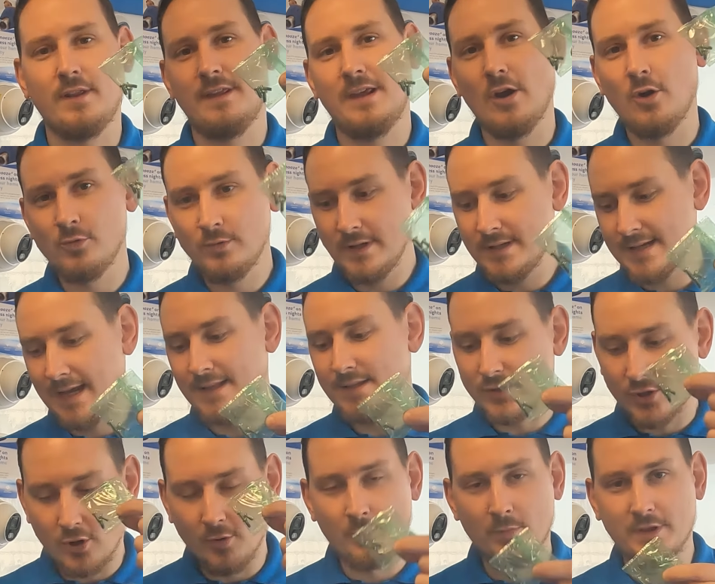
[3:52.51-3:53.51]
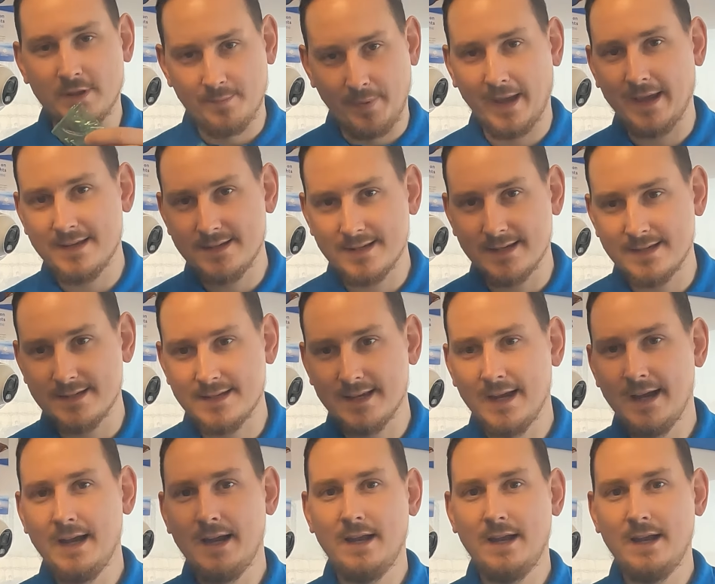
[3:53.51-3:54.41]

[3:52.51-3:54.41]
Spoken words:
They only tend to come with the bases.